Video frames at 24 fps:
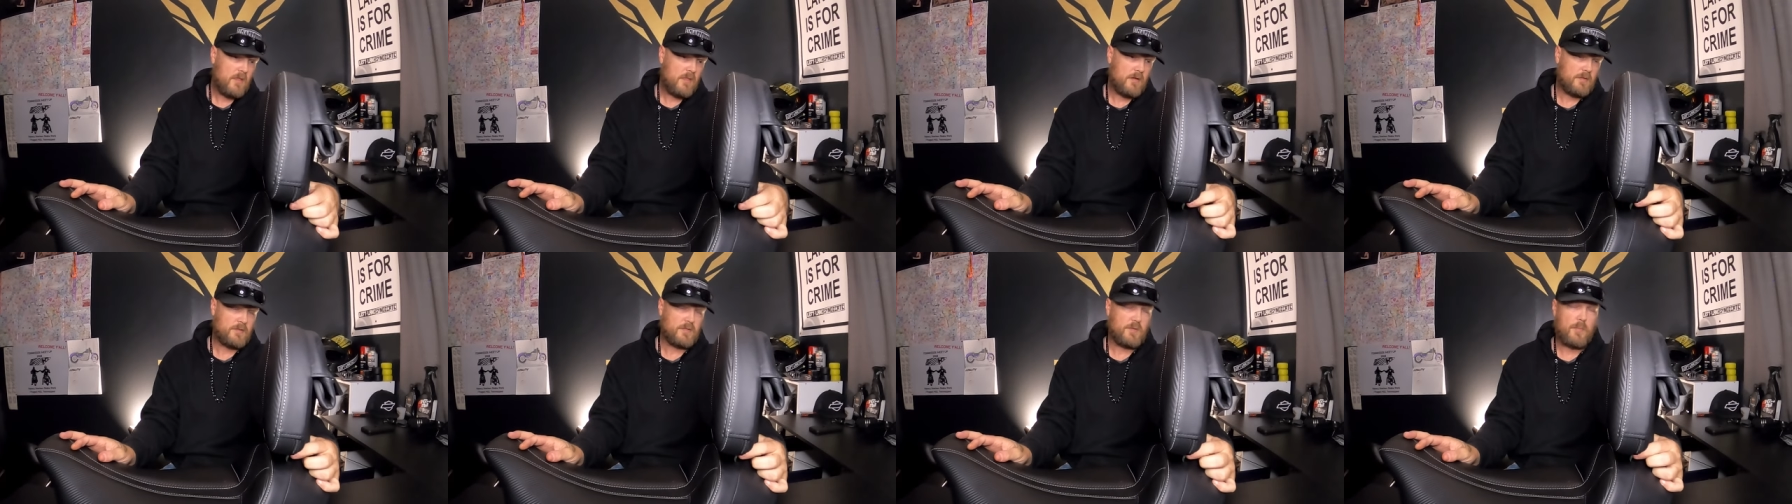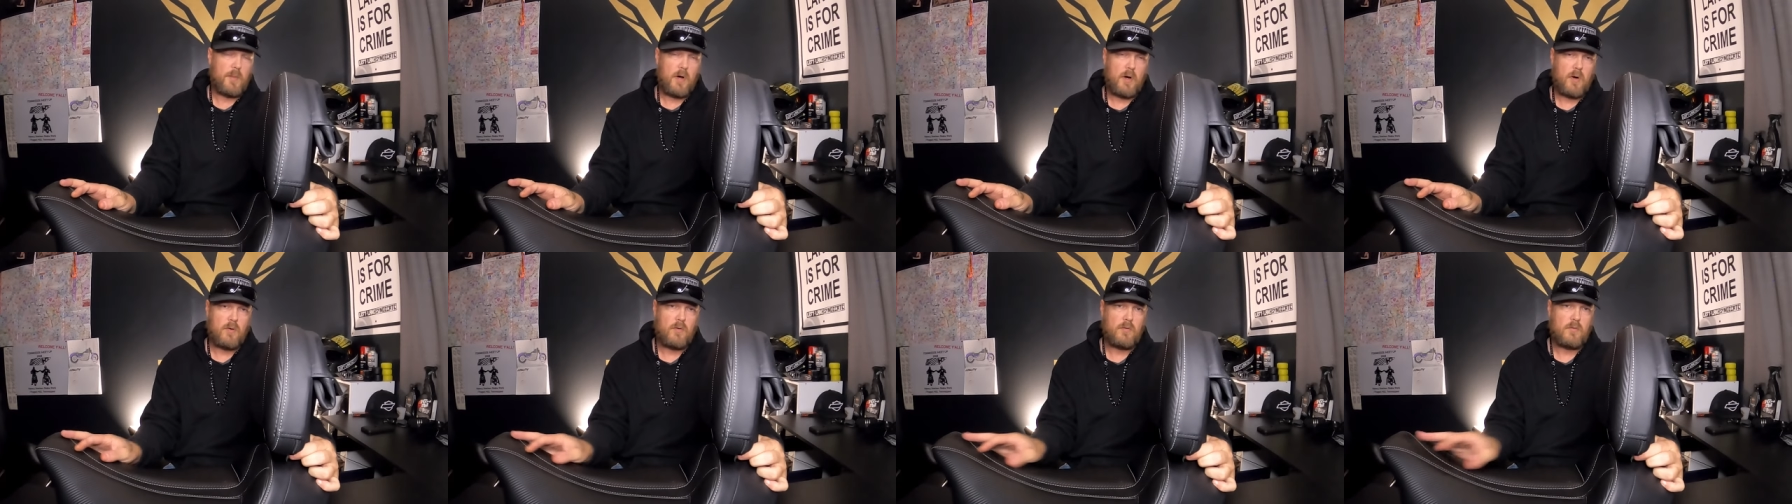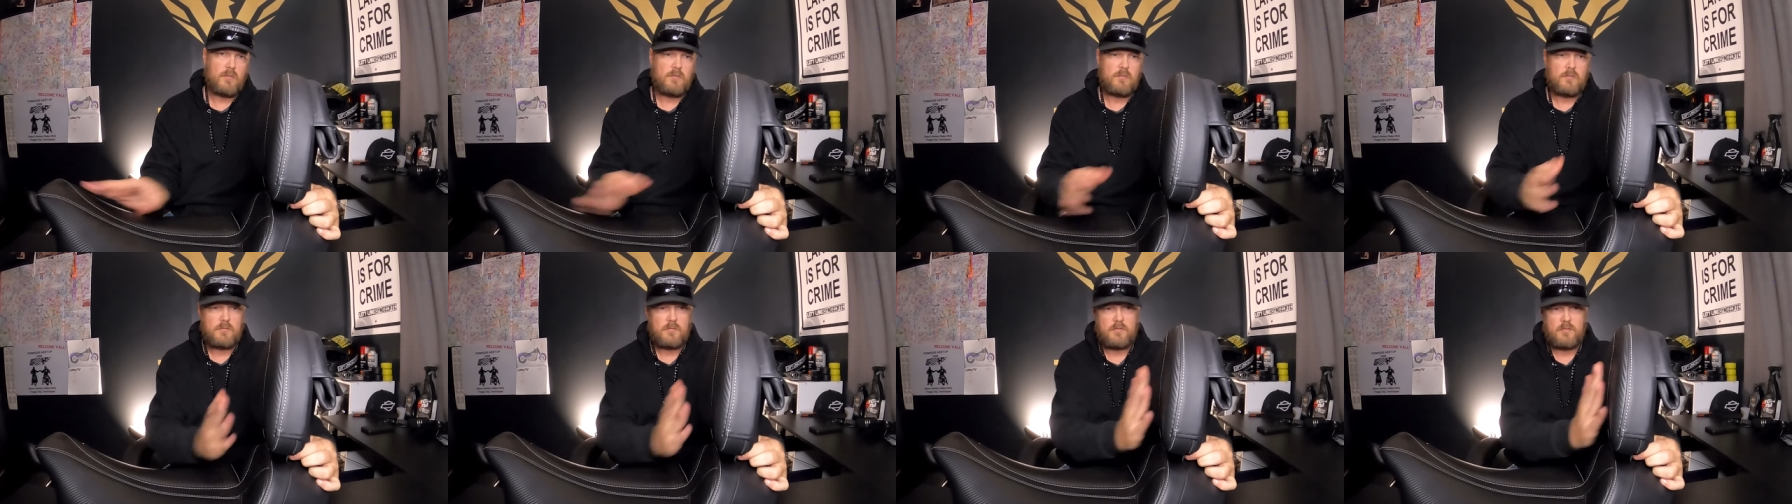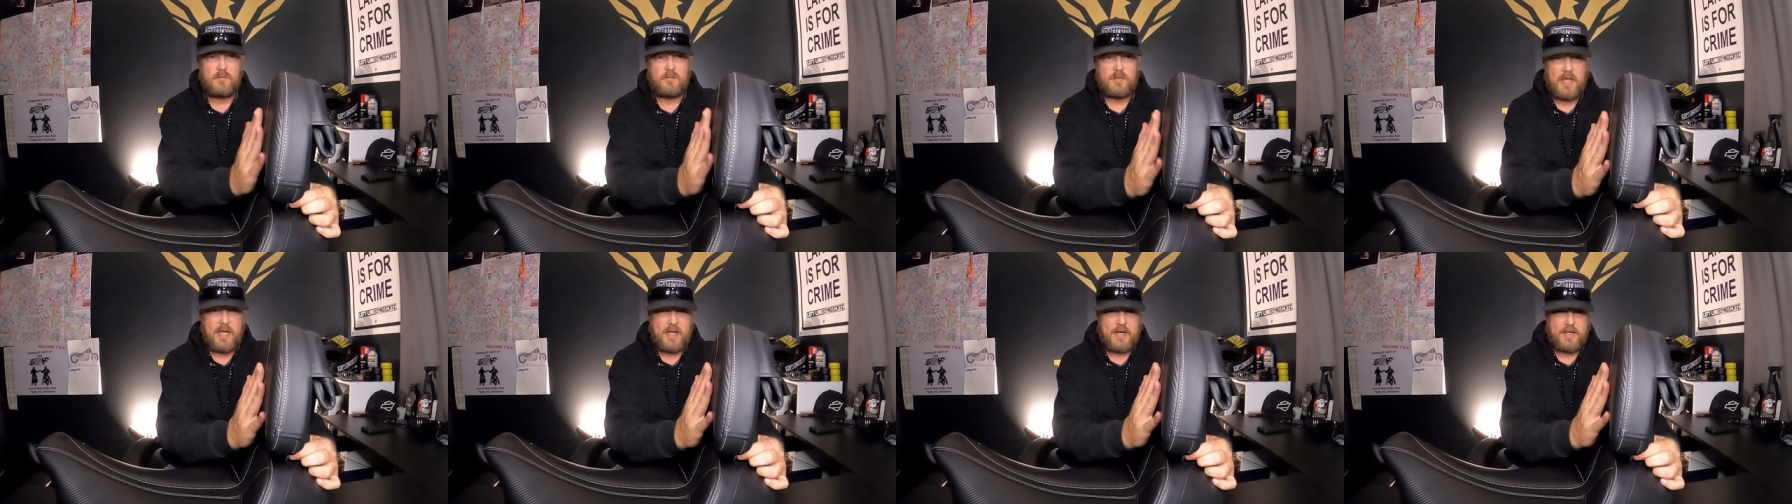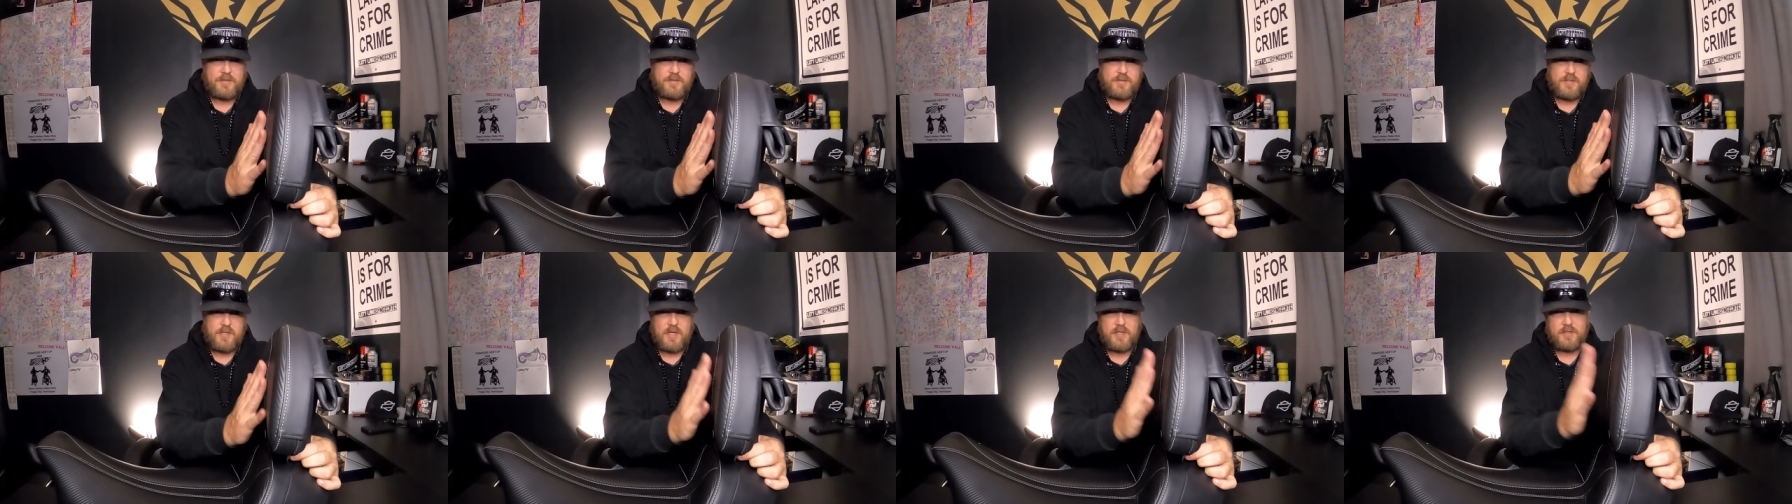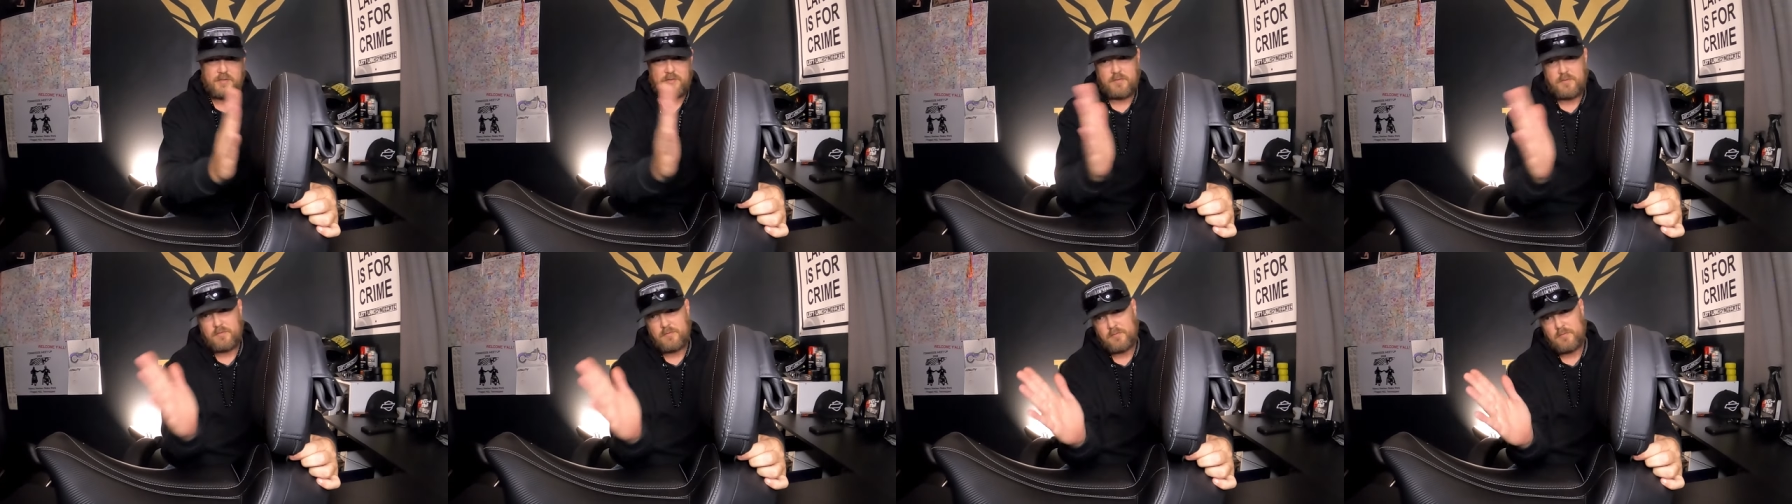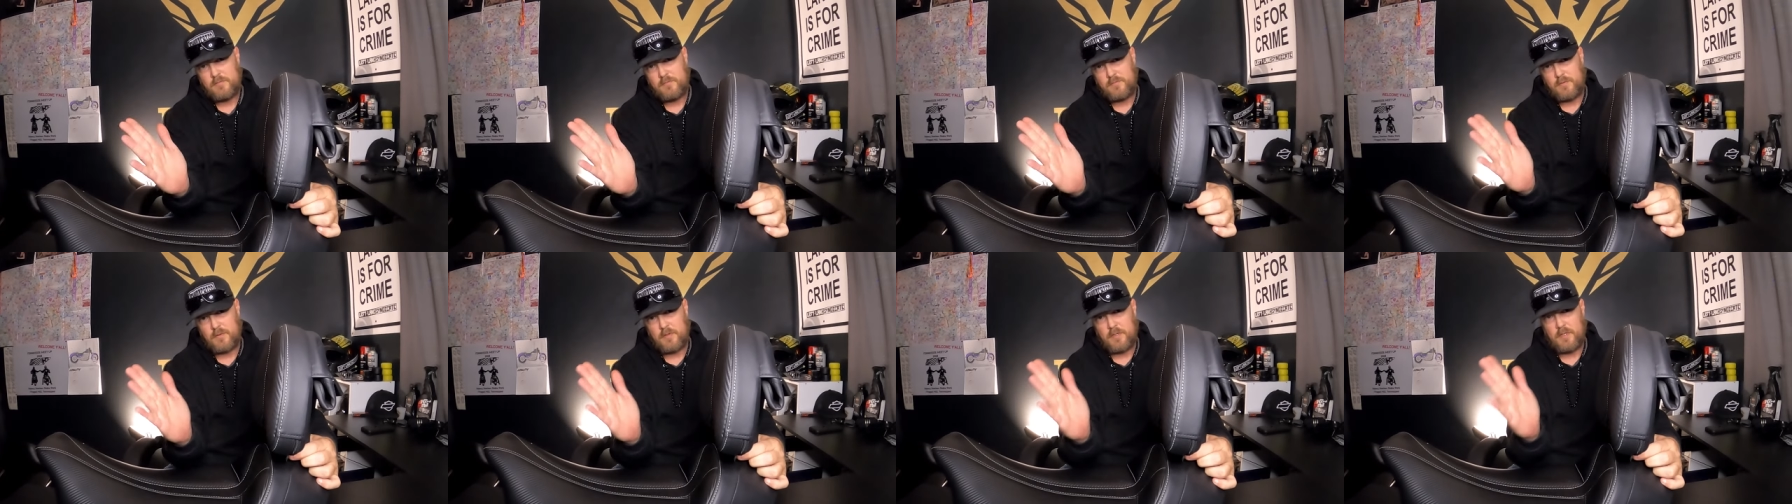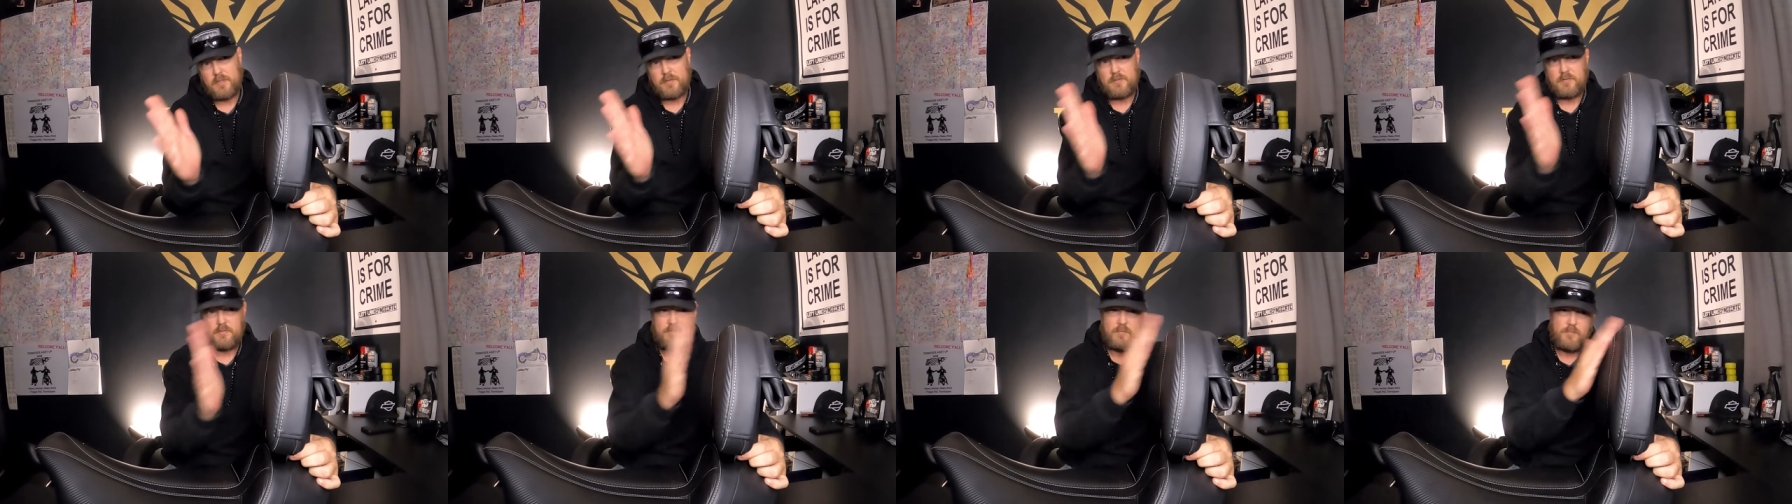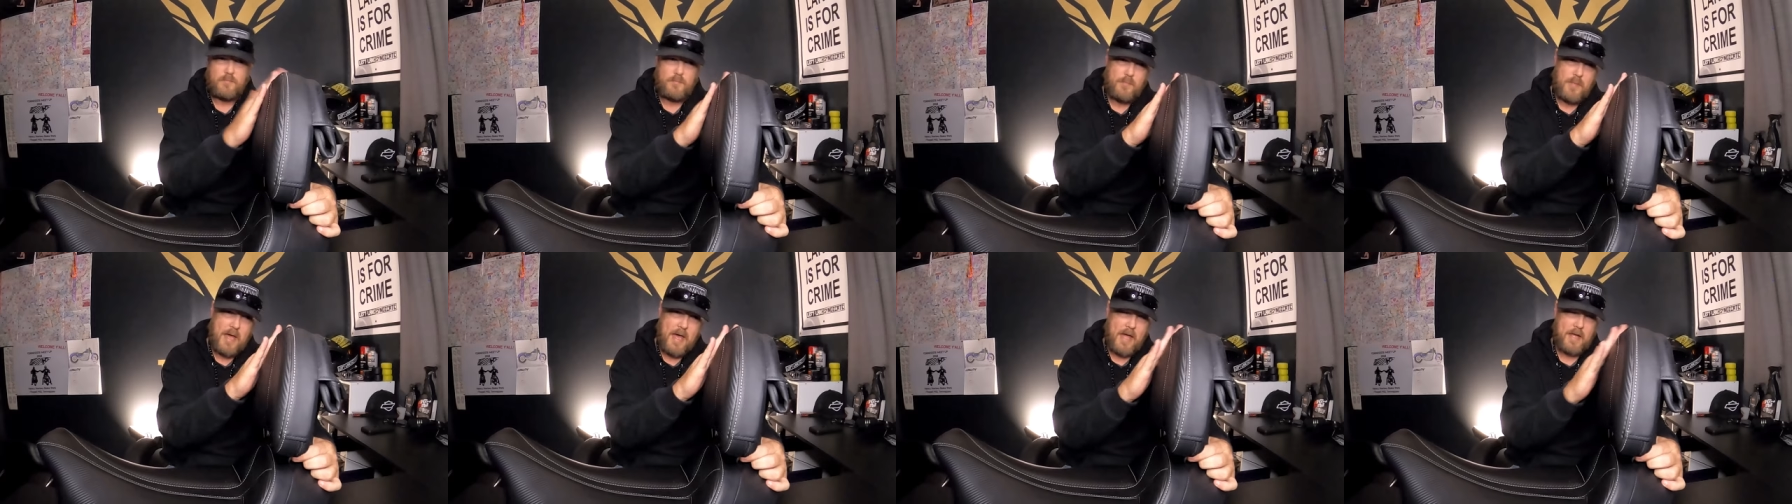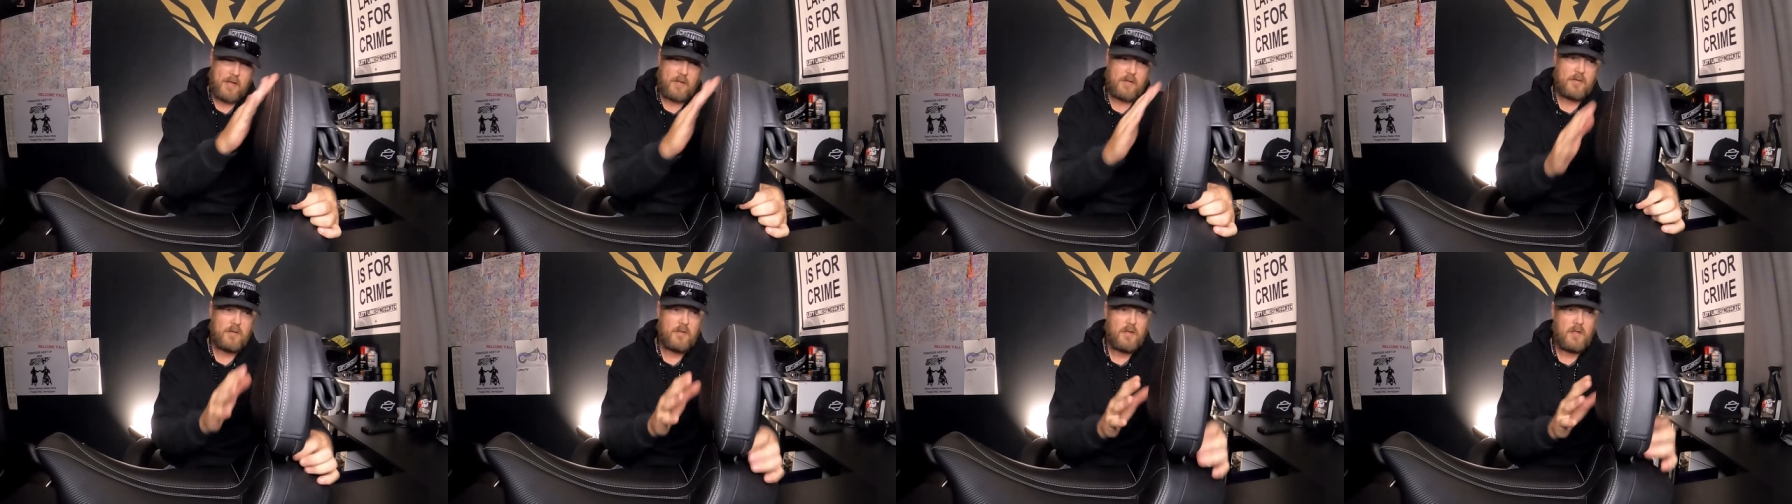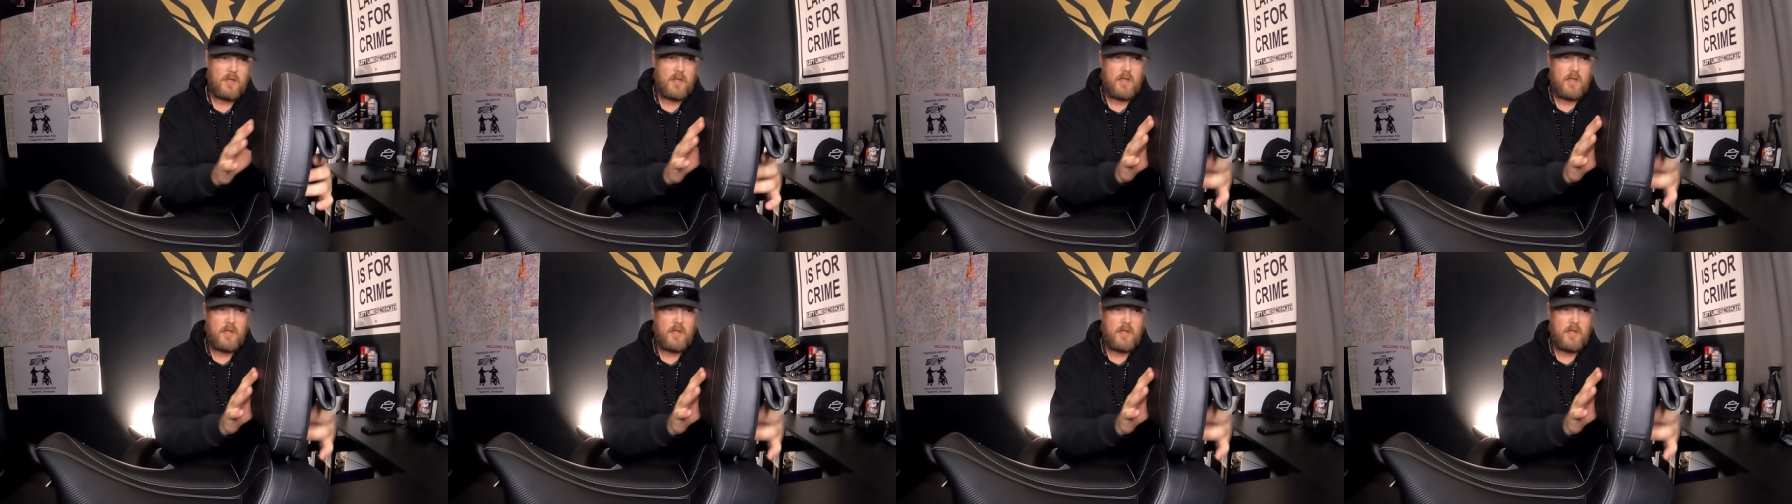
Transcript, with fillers: there's a bolt that adjusts front, back.